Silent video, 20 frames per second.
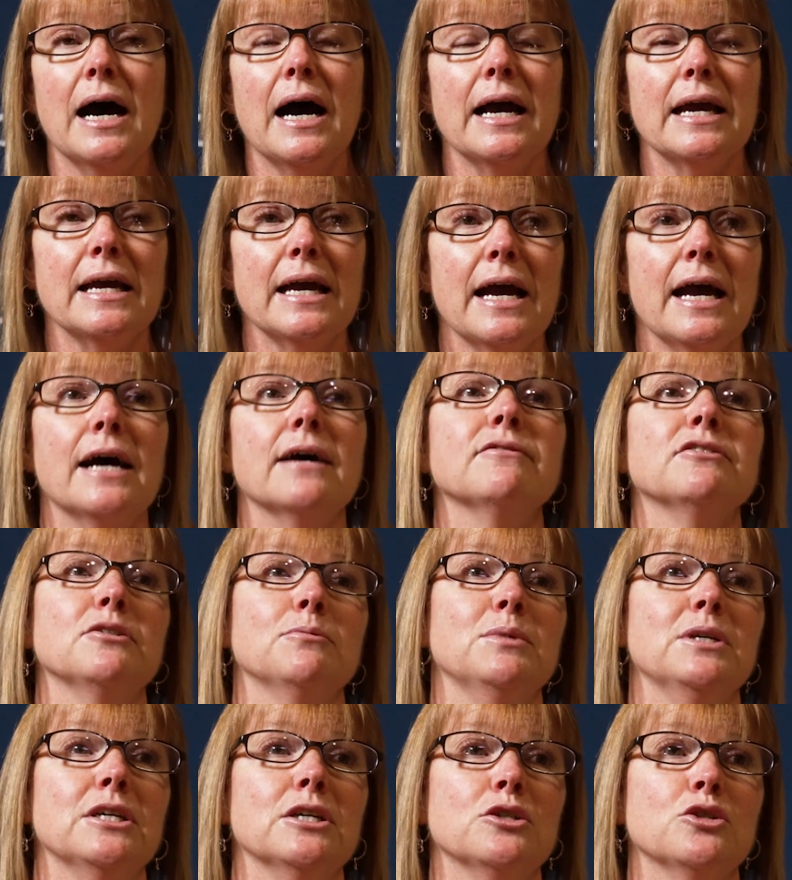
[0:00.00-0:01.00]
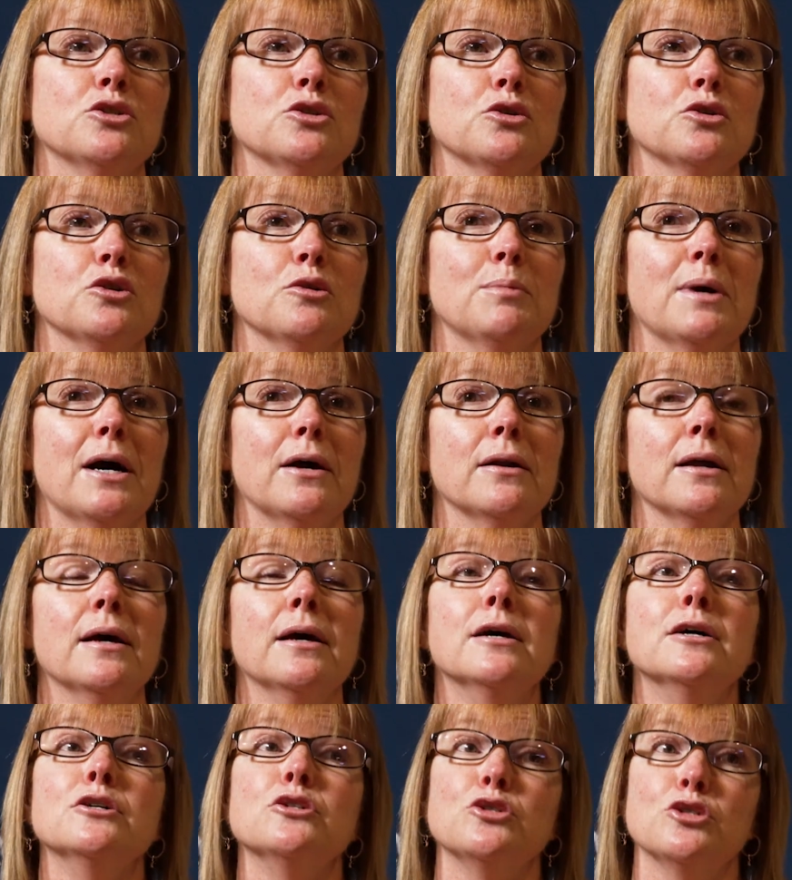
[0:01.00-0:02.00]
I have to be concerned about
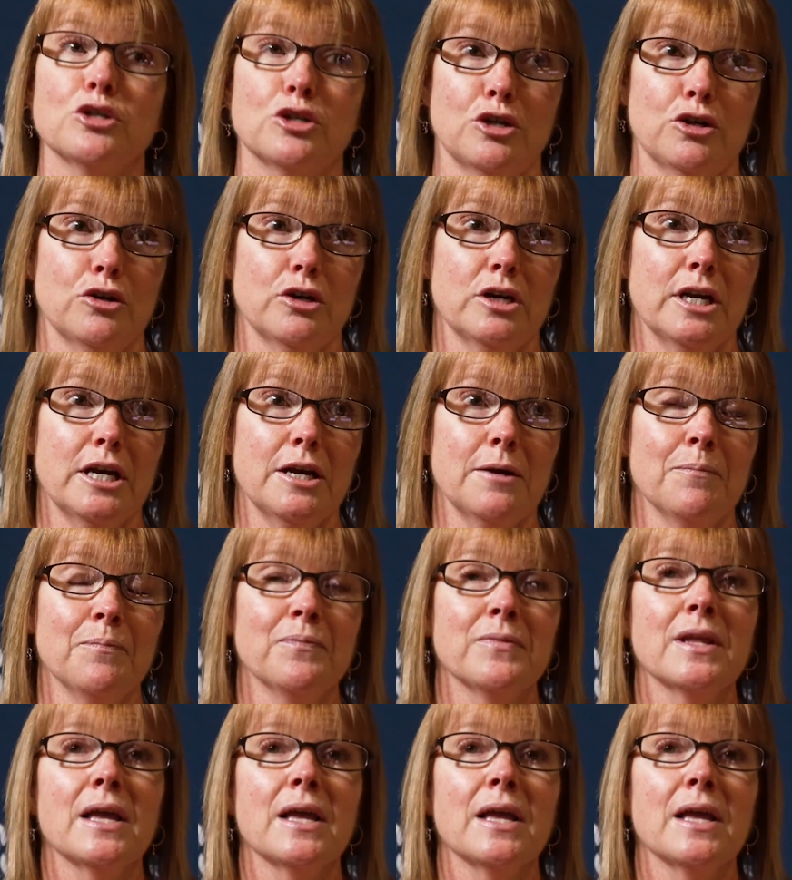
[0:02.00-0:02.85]
security.